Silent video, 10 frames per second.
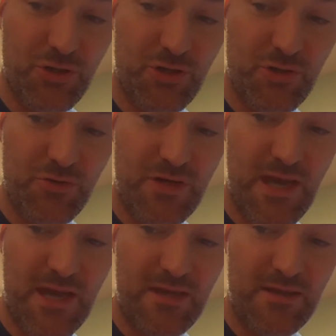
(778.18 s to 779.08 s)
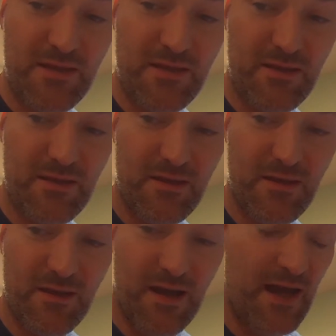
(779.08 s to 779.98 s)
to create
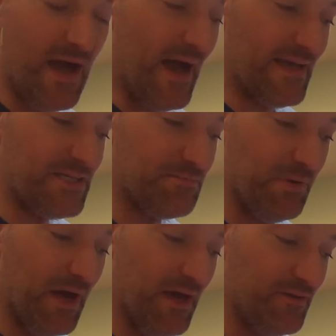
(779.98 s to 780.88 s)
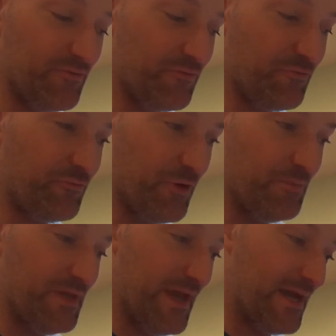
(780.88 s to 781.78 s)
a high spot
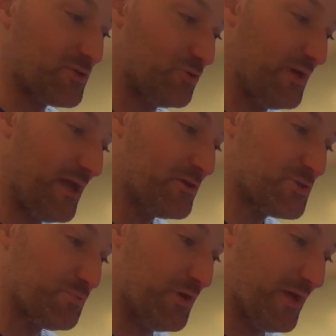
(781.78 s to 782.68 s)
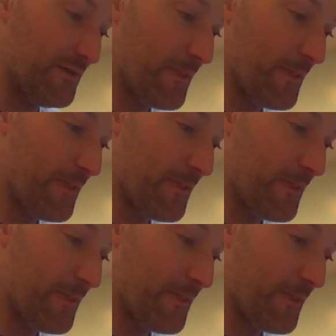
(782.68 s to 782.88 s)
from the actual hairspray.